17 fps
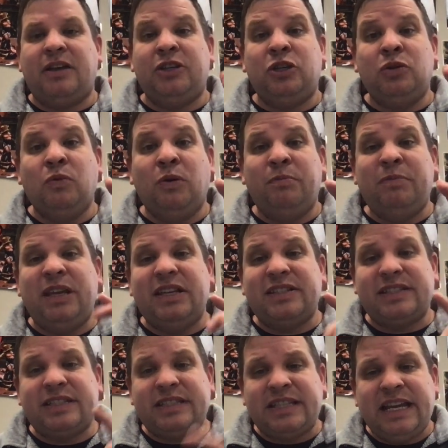you will be
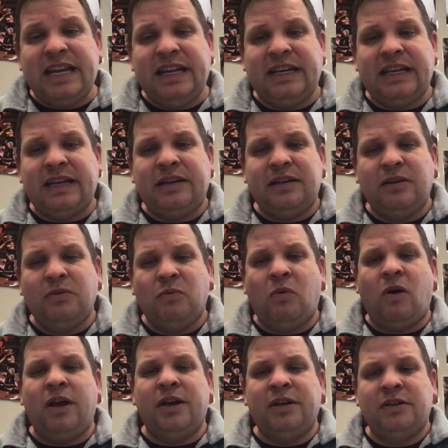seeded
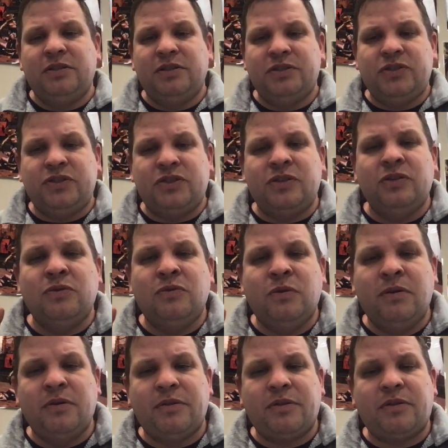1, 2,